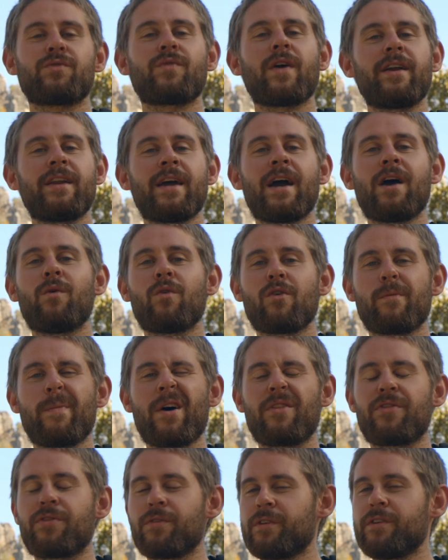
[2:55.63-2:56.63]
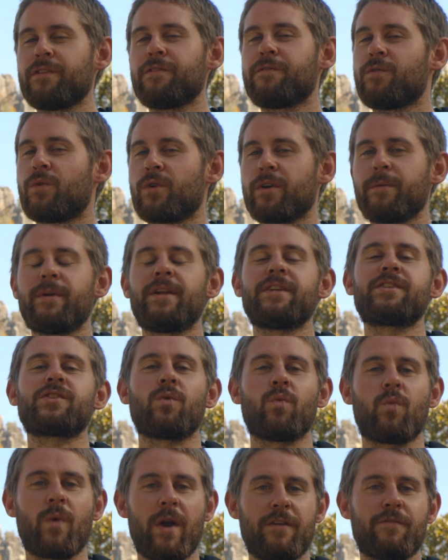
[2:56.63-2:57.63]
right now we're about 30 to 40 minutes
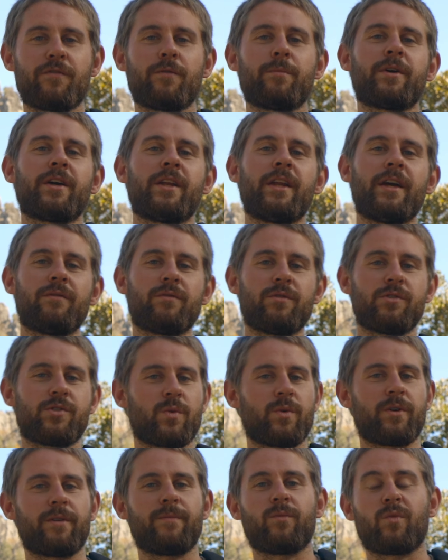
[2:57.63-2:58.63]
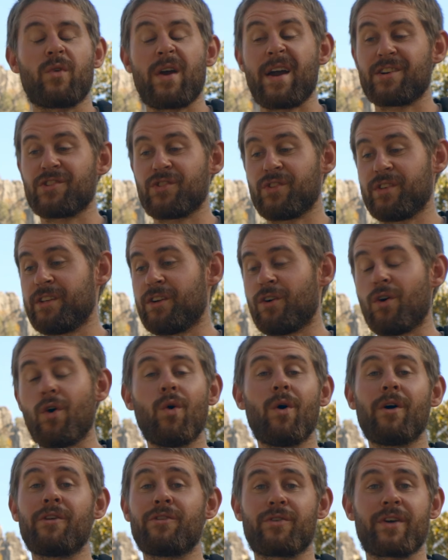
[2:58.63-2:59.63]
away from Canaan Resort. We're actually in a
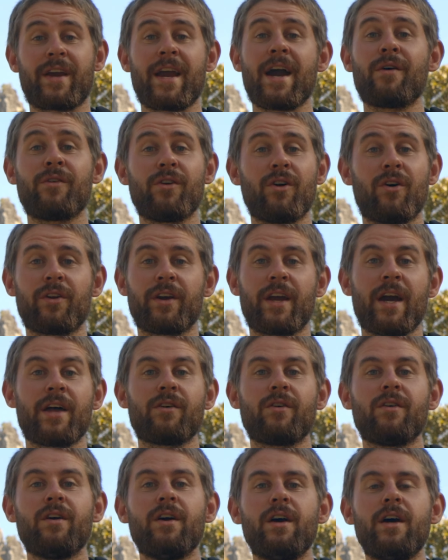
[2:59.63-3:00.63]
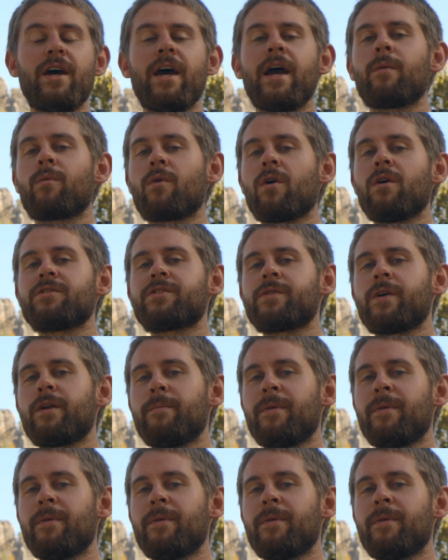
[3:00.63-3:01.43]
whole other county altogether, and we're also at a